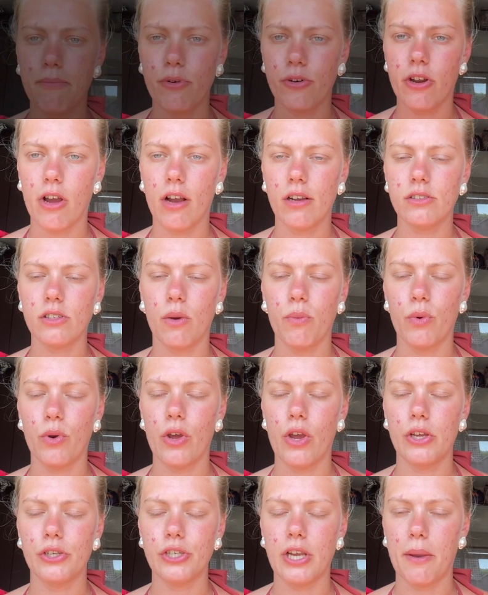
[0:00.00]
product I
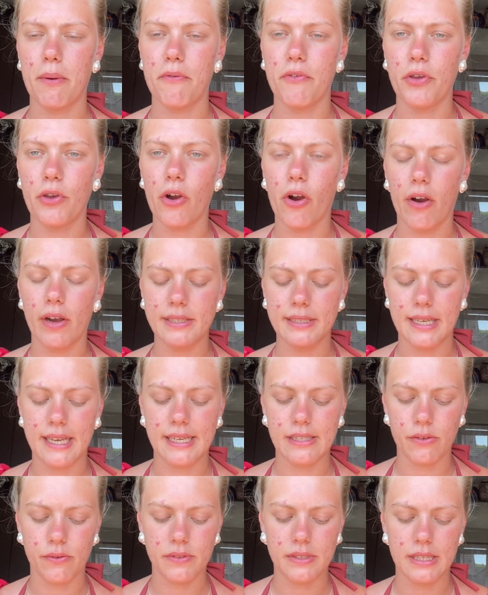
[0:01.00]
want to share with you guys
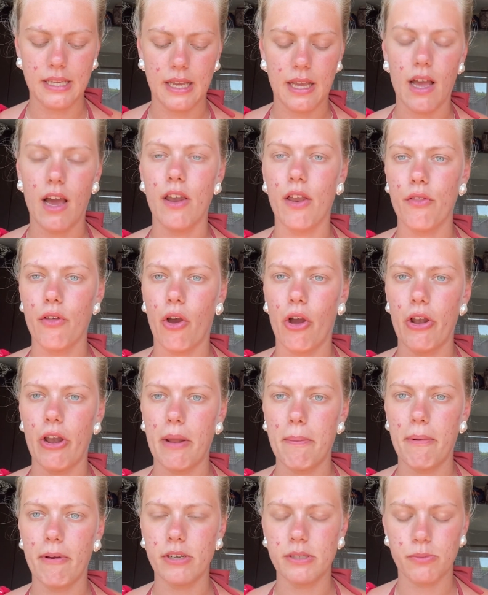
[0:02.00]
is obviously another
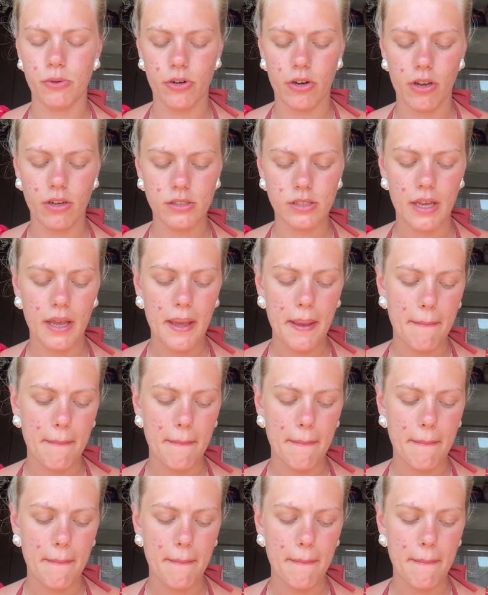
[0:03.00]
Olaplex product,